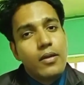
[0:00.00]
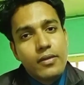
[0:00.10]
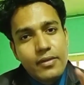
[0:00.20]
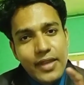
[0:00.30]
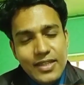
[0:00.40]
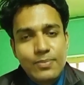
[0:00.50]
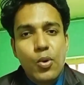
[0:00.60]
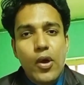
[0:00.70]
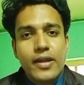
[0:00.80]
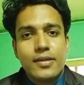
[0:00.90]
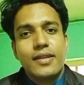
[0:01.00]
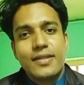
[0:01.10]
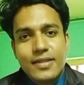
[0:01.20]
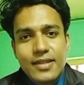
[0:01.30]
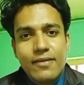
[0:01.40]
this point, this
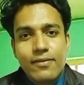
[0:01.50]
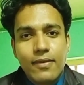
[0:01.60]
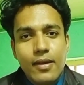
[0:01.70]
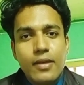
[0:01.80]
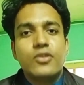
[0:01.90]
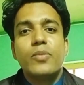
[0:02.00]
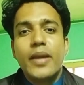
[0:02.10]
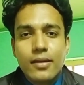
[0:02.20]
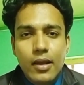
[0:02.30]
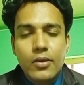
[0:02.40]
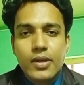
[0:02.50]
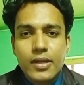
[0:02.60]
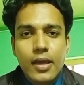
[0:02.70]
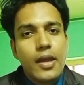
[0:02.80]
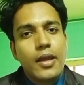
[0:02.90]
tip to be included
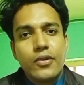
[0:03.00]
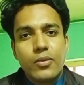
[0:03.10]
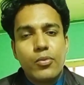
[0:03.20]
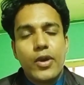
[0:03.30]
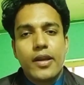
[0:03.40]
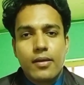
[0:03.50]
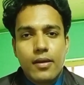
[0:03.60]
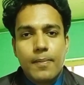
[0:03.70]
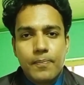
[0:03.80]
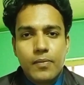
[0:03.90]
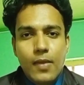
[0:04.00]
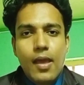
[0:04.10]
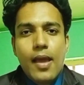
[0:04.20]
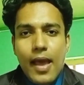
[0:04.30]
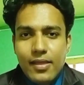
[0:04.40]
in your brain.
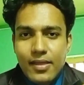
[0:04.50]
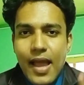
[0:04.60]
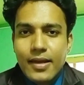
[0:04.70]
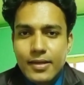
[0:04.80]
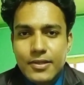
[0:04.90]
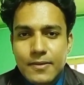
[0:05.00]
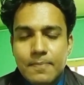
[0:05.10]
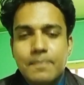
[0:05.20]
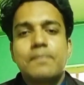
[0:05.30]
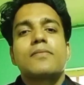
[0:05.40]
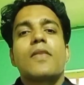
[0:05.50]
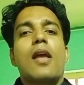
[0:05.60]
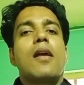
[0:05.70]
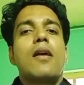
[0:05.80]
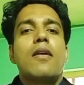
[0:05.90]
And that is
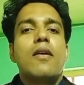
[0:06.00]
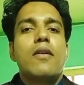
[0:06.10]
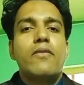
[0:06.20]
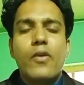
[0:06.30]
very